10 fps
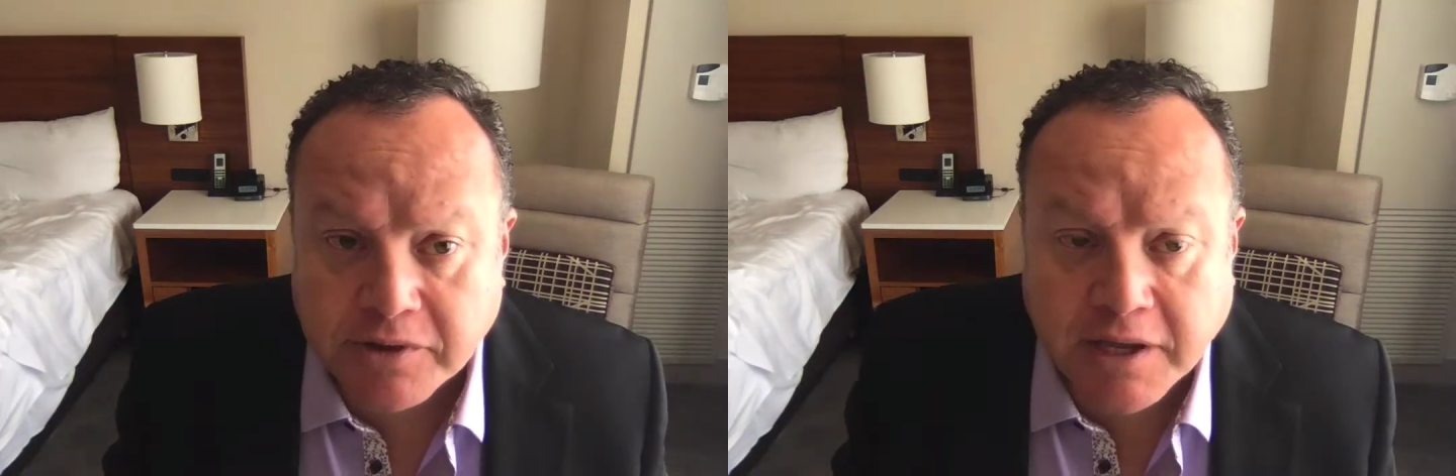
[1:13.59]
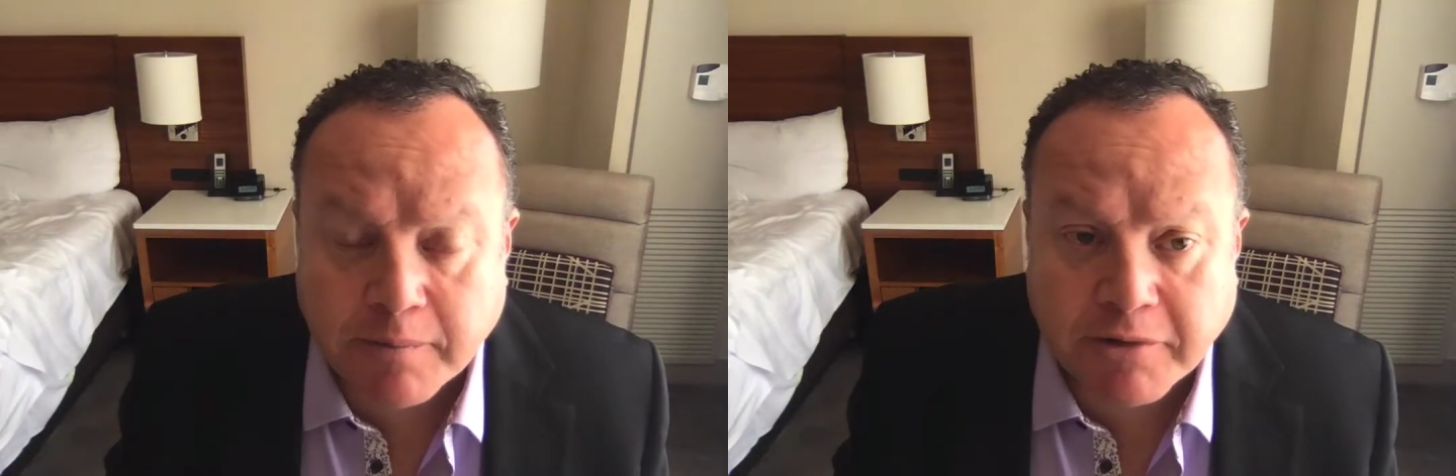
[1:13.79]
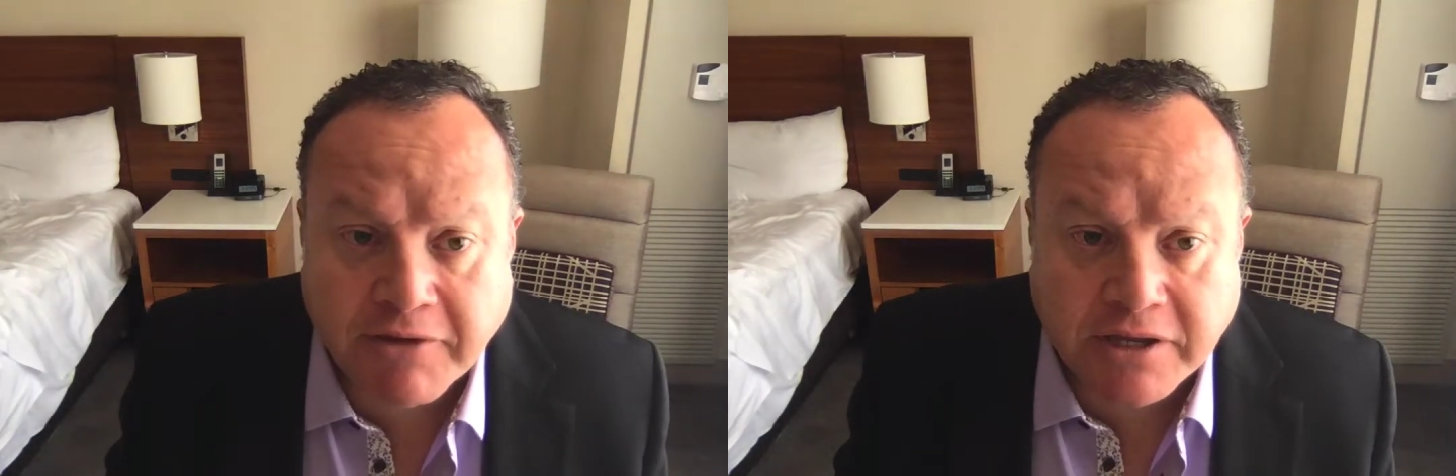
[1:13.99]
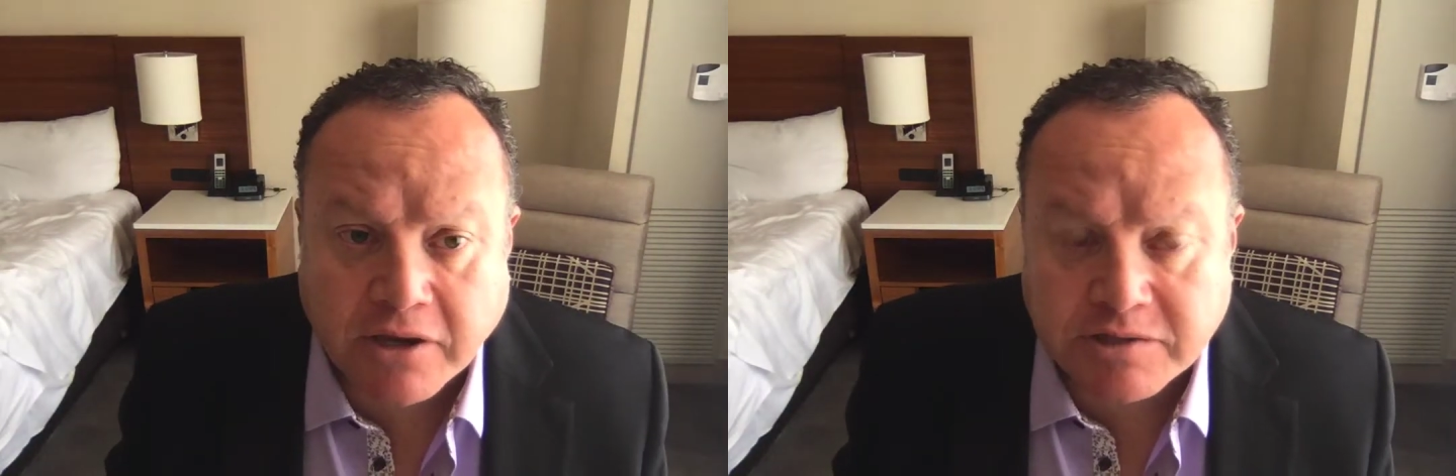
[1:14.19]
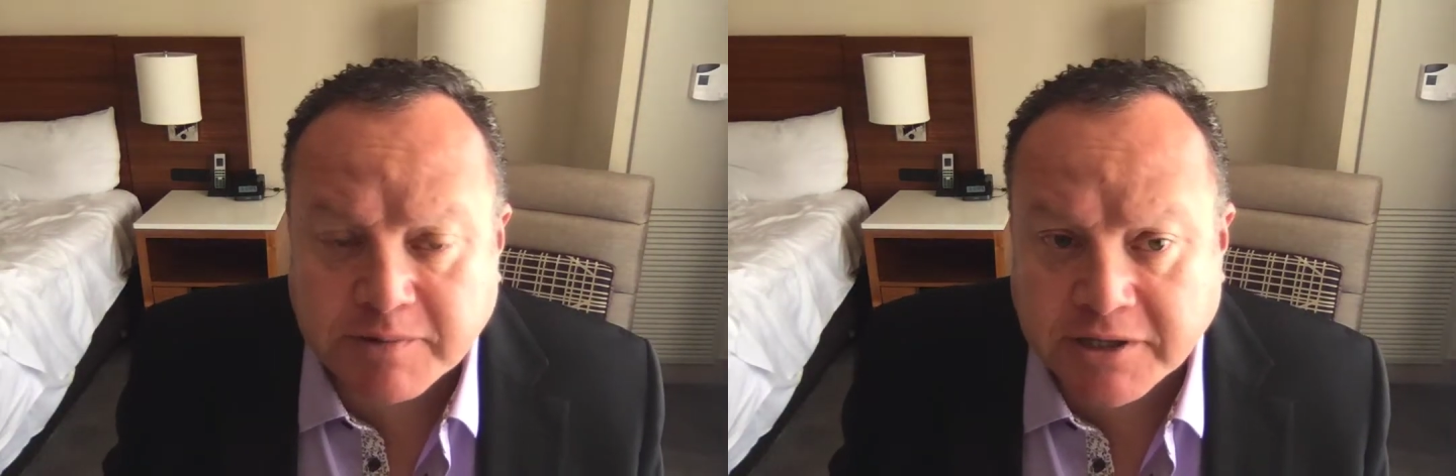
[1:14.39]
can prevent
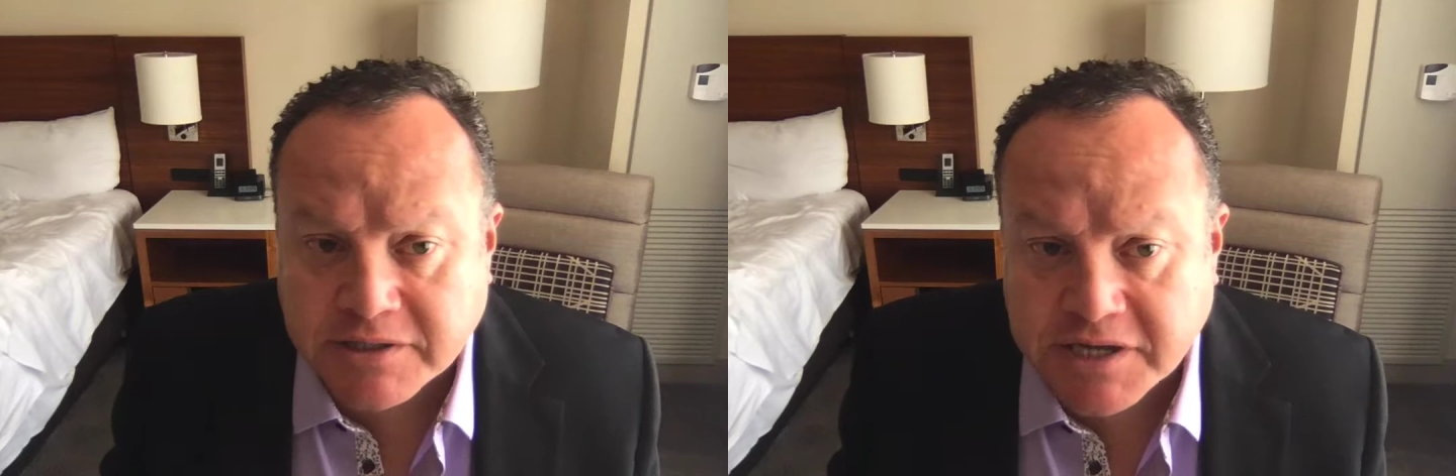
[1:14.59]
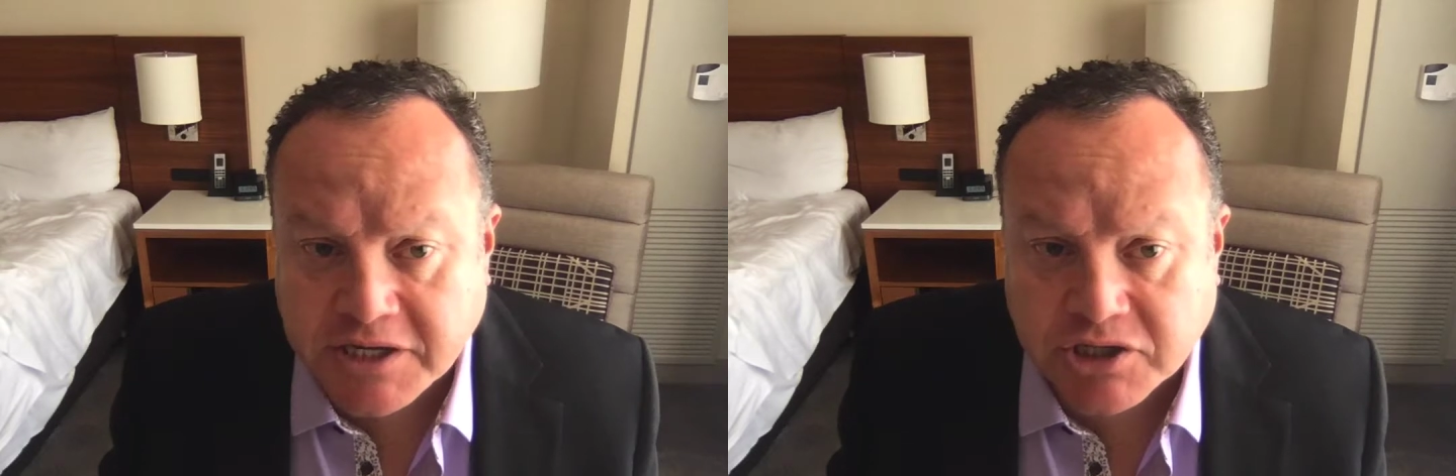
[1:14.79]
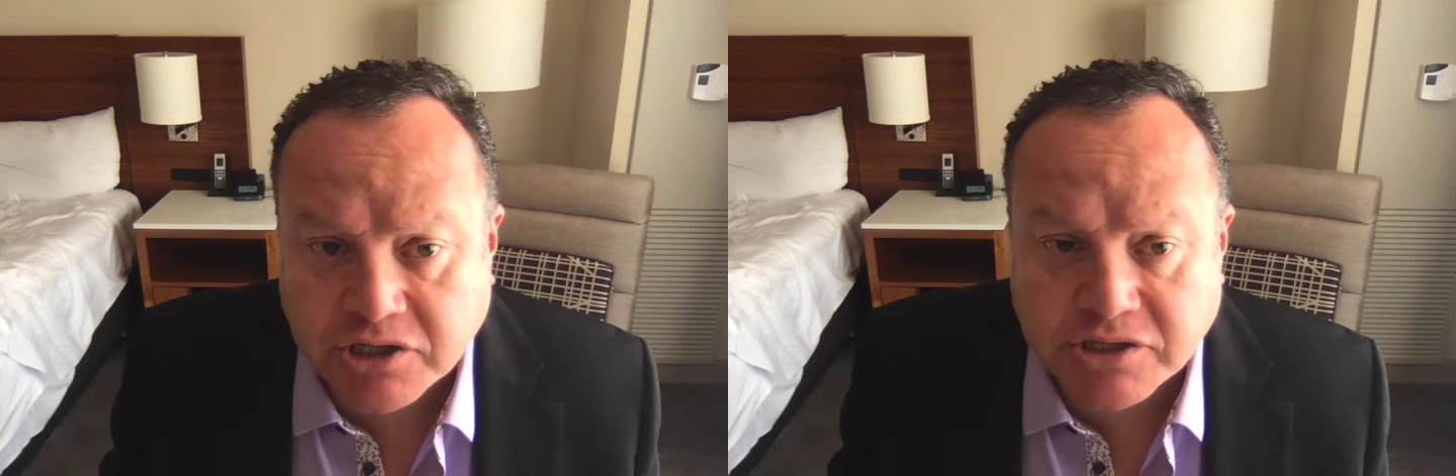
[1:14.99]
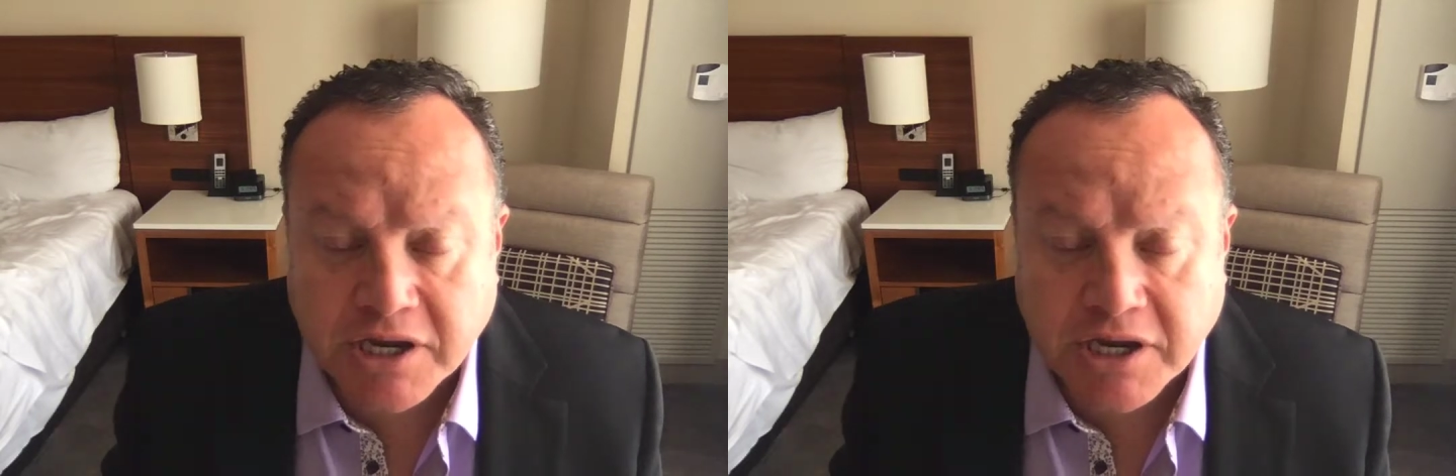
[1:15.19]
hospitalizations,